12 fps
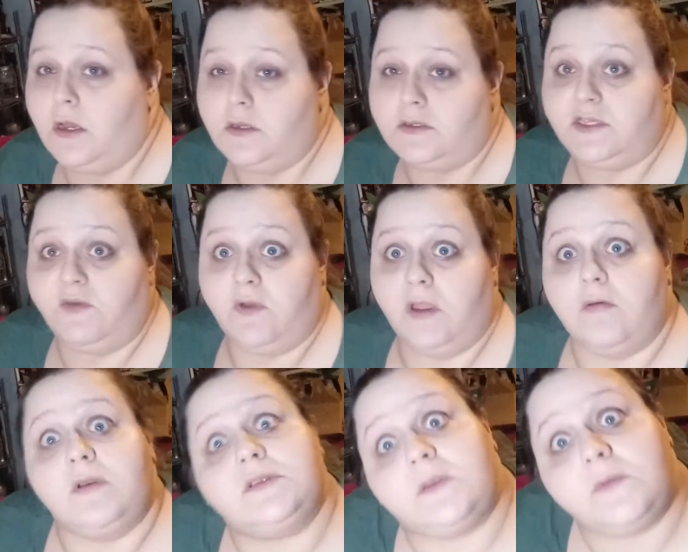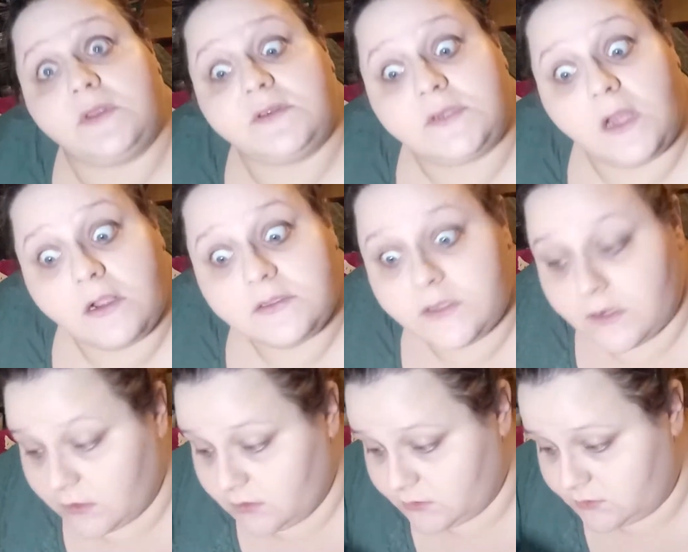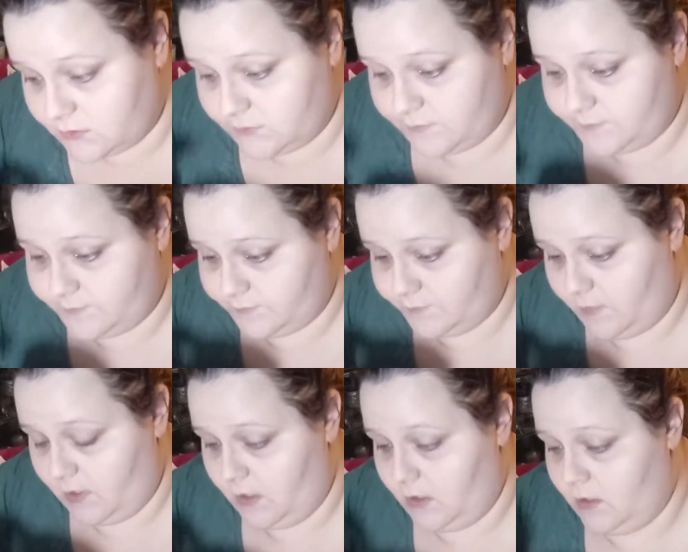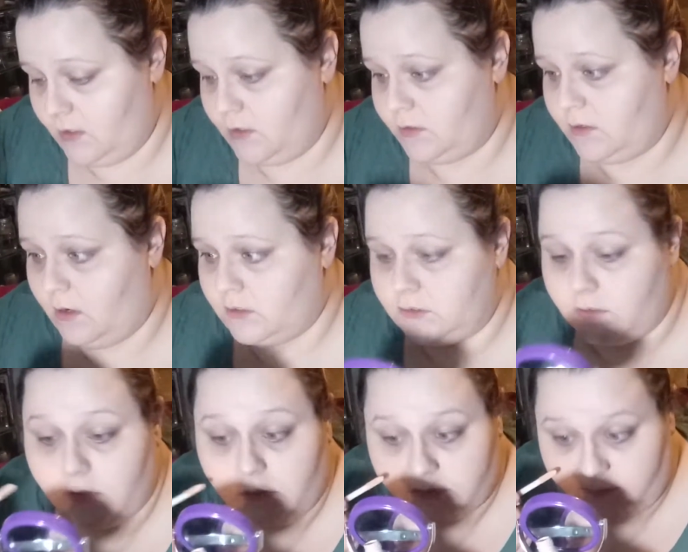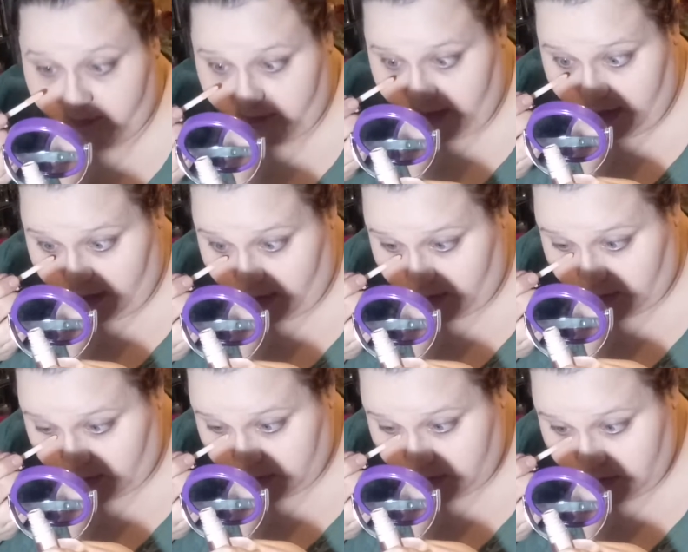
See if we can get rid of some of these dark circles. Dark circles for days.